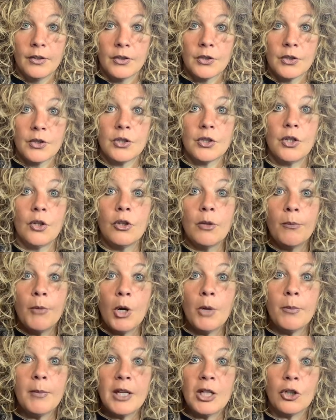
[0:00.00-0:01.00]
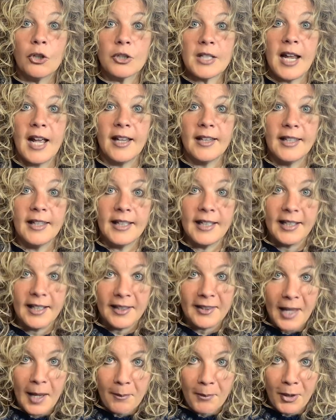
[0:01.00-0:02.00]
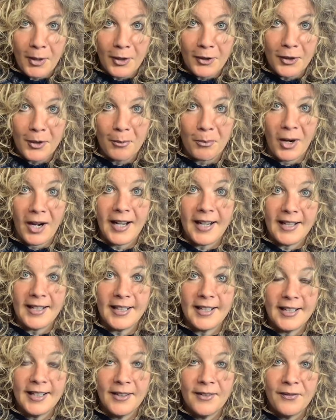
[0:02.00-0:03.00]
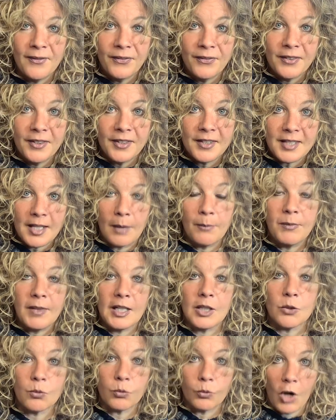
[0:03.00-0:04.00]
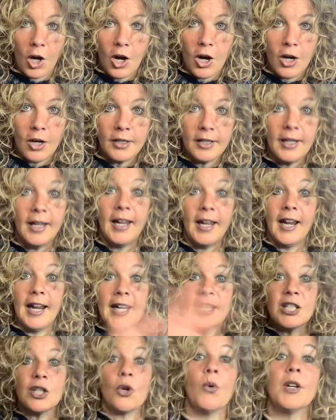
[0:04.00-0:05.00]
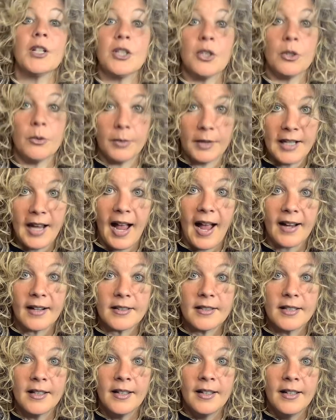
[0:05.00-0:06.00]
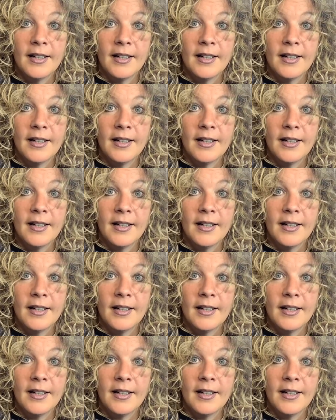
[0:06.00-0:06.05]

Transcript: So the moment you're telling that part of the brain something's wrong, it's going to react.